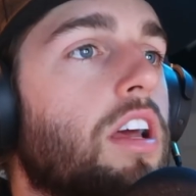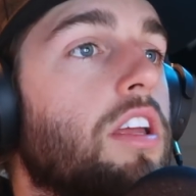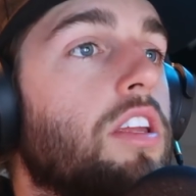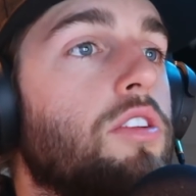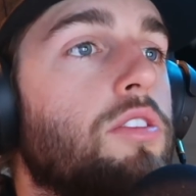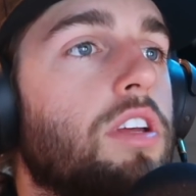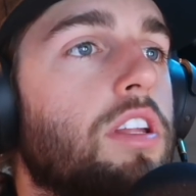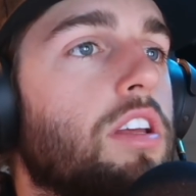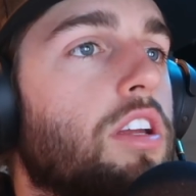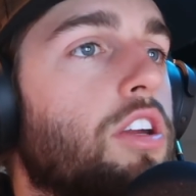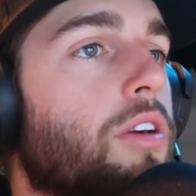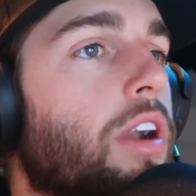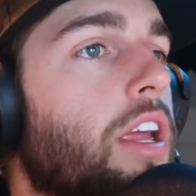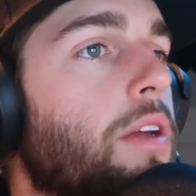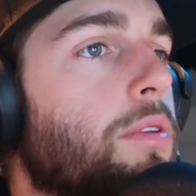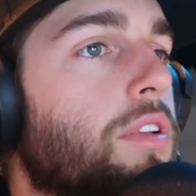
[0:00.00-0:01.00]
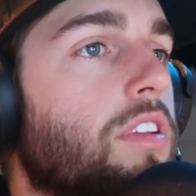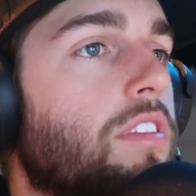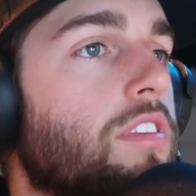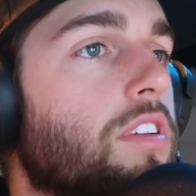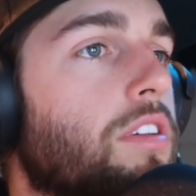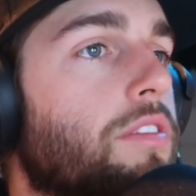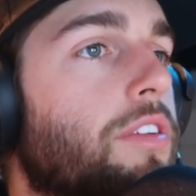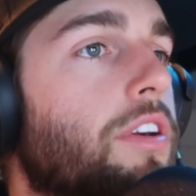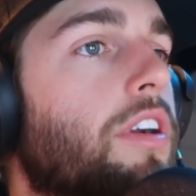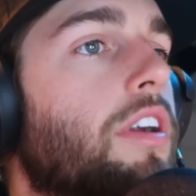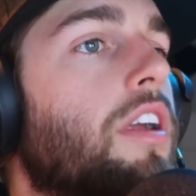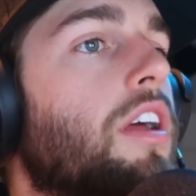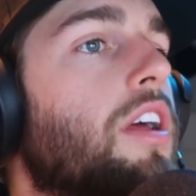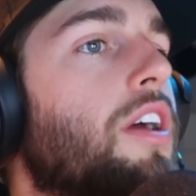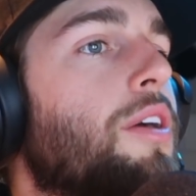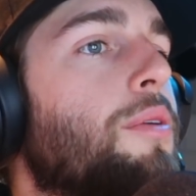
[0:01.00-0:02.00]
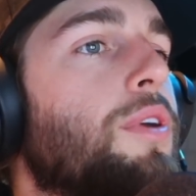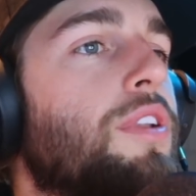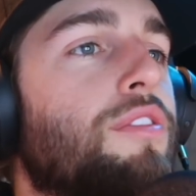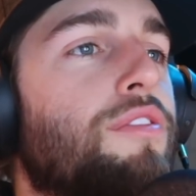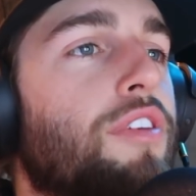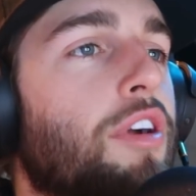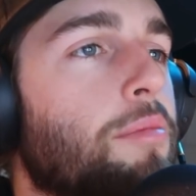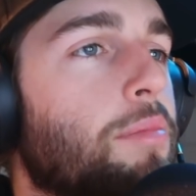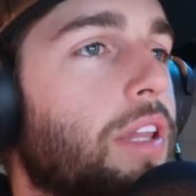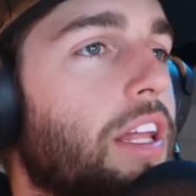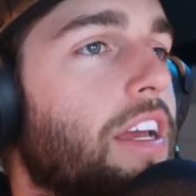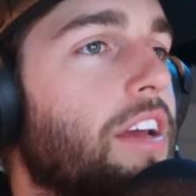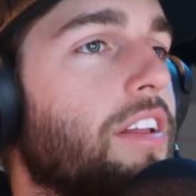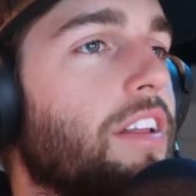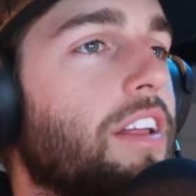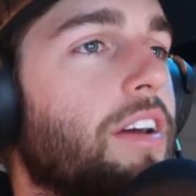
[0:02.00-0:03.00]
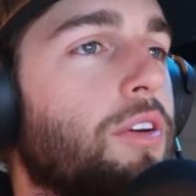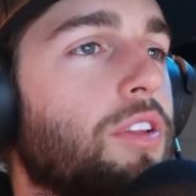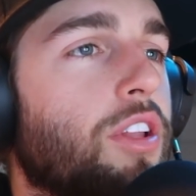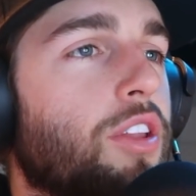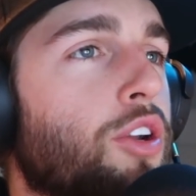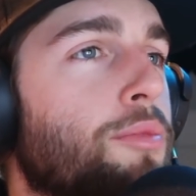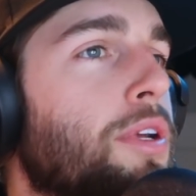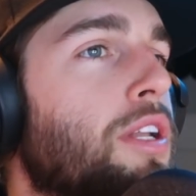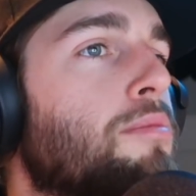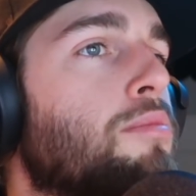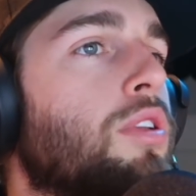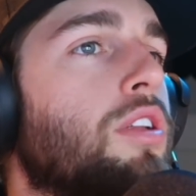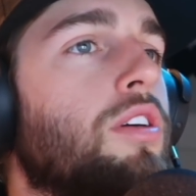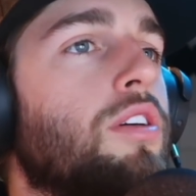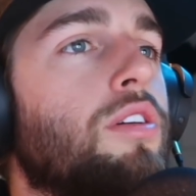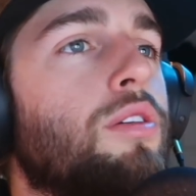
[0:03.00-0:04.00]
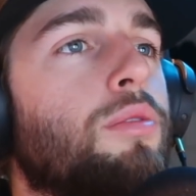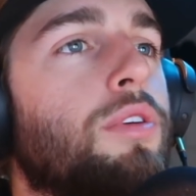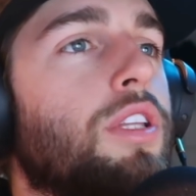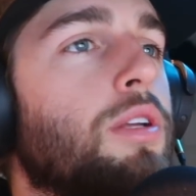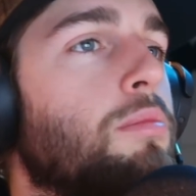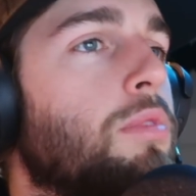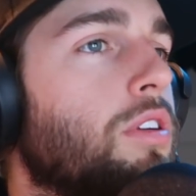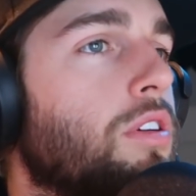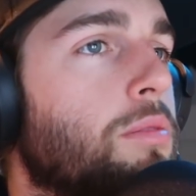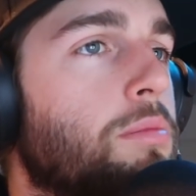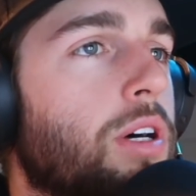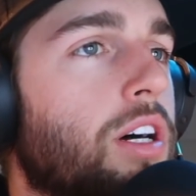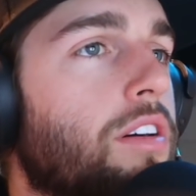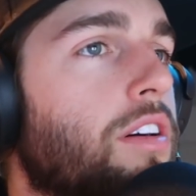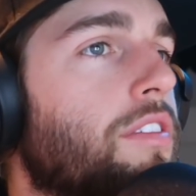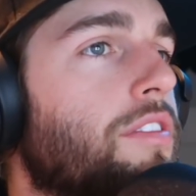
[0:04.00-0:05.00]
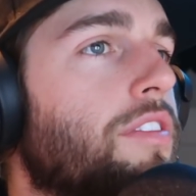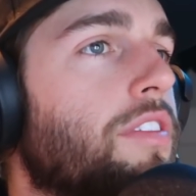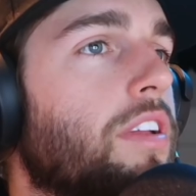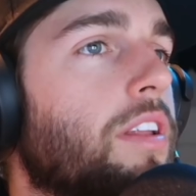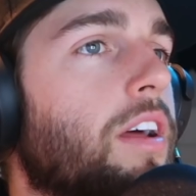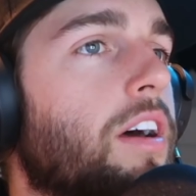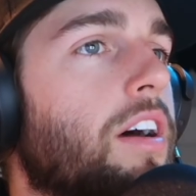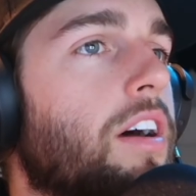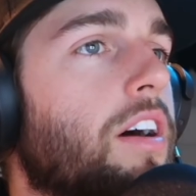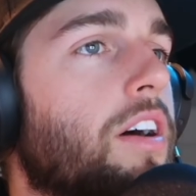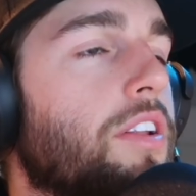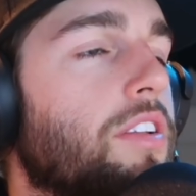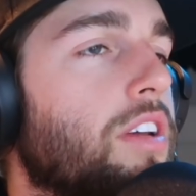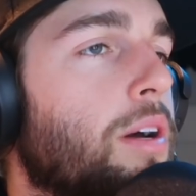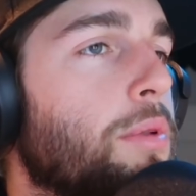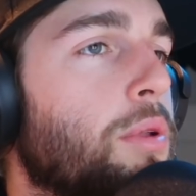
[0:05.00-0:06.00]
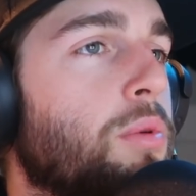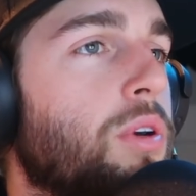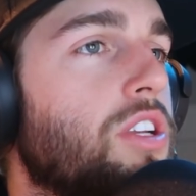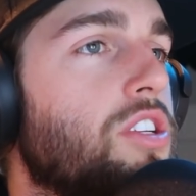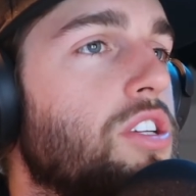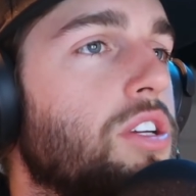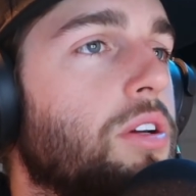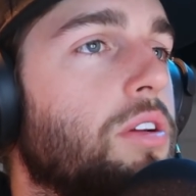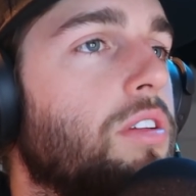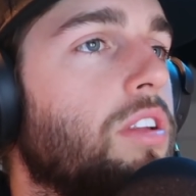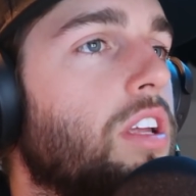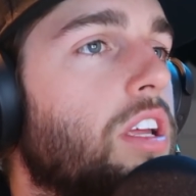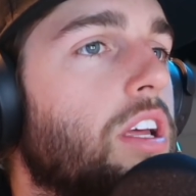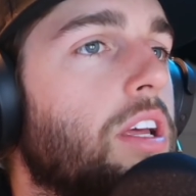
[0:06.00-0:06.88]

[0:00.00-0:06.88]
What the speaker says: You did the great with the silver, with the front plate, with a little bit of blue, with the blue above on the top of the windshield.